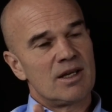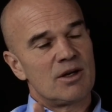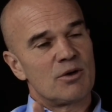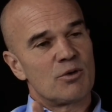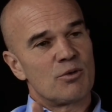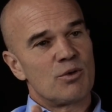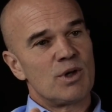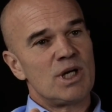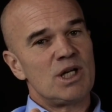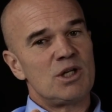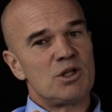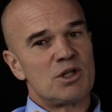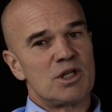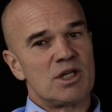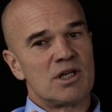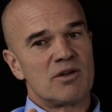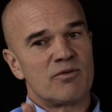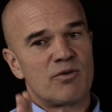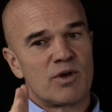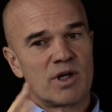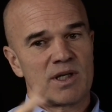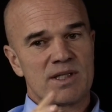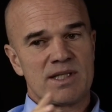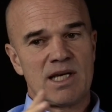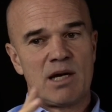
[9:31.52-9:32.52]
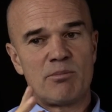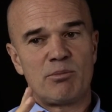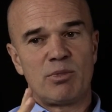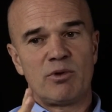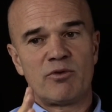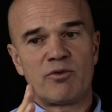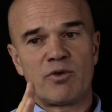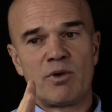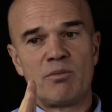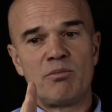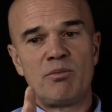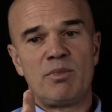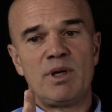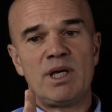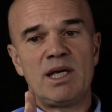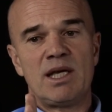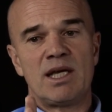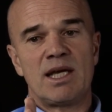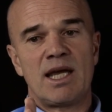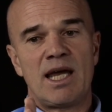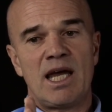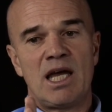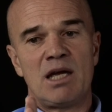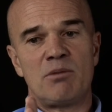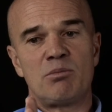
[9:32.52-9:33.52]
reaching, for example, from
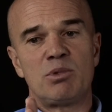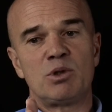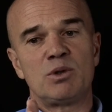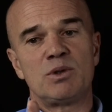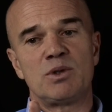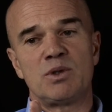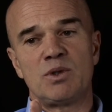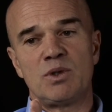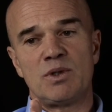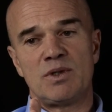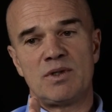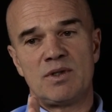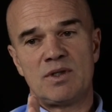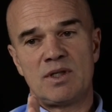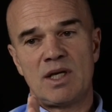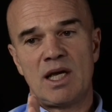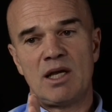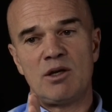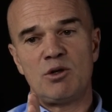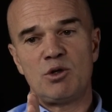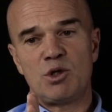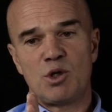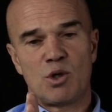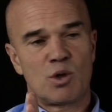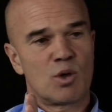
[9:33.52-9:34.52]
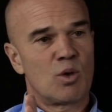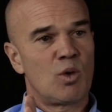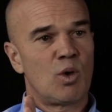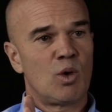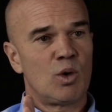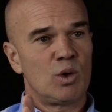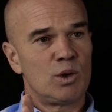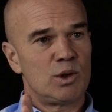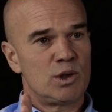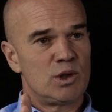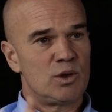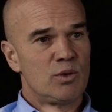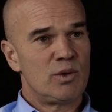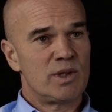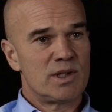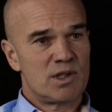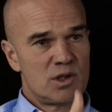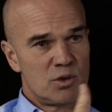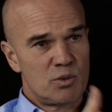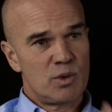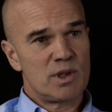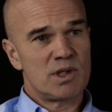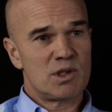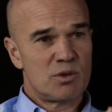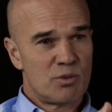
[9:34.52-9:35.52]
being able to send your gold to a
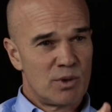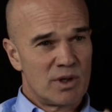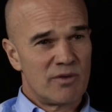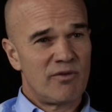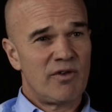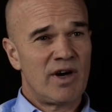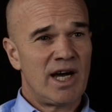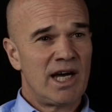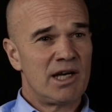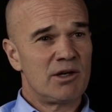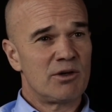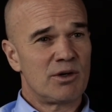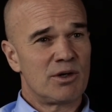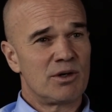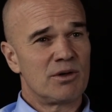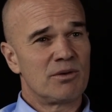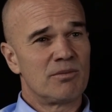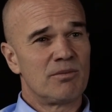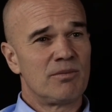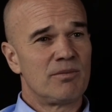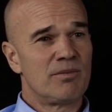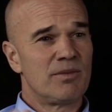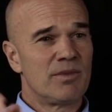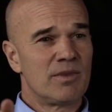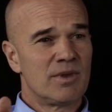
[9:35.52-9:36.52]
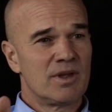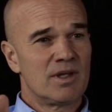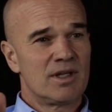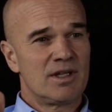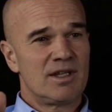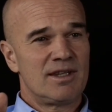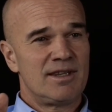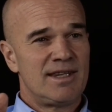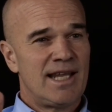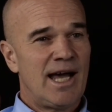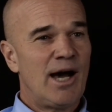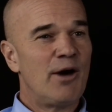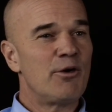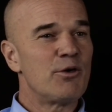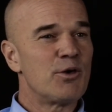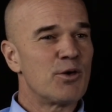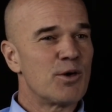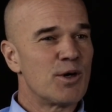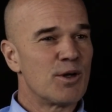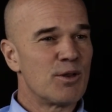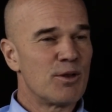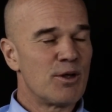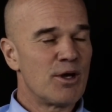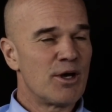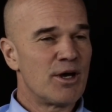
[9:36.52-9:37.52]
Swiss refiner, now
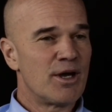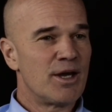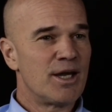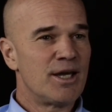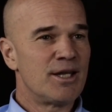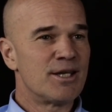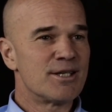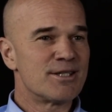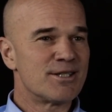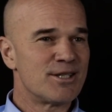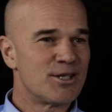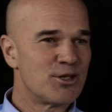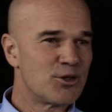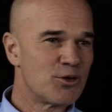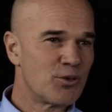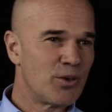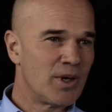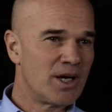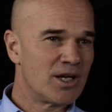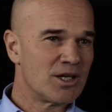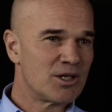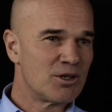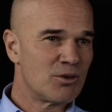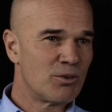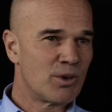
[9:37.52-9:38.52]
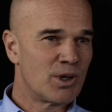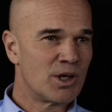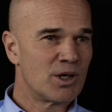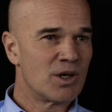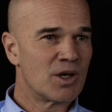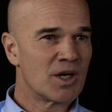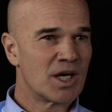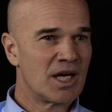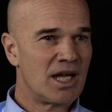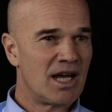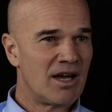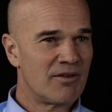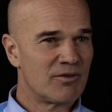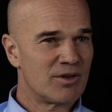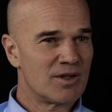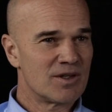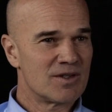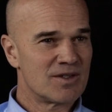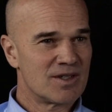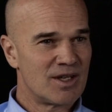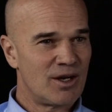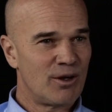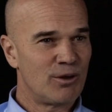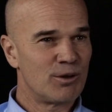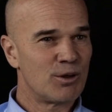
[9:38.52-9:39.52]
you're in a situation where you're going to have to
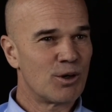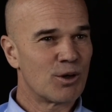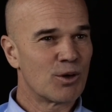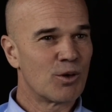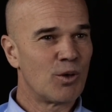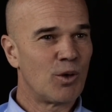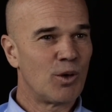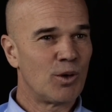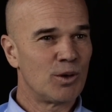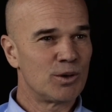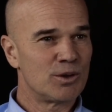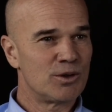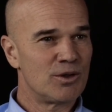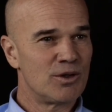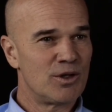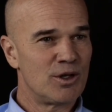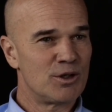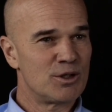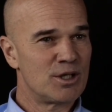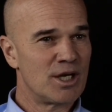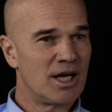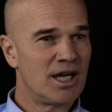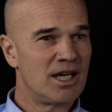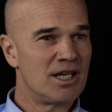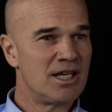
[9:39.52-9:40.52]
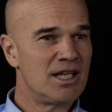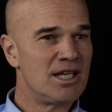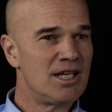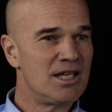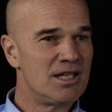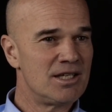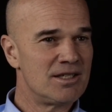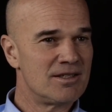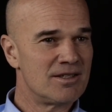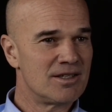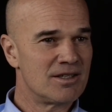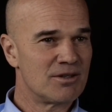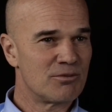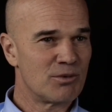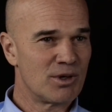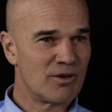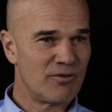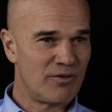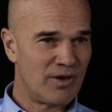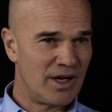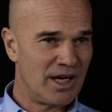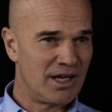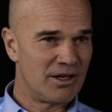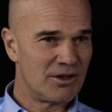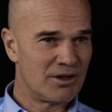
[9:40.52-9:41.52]
sell your gold to the Chinese
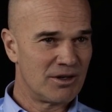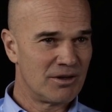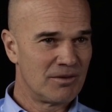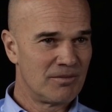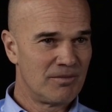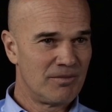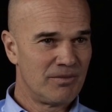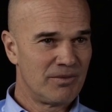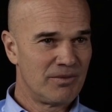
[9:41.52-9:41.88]
refiner.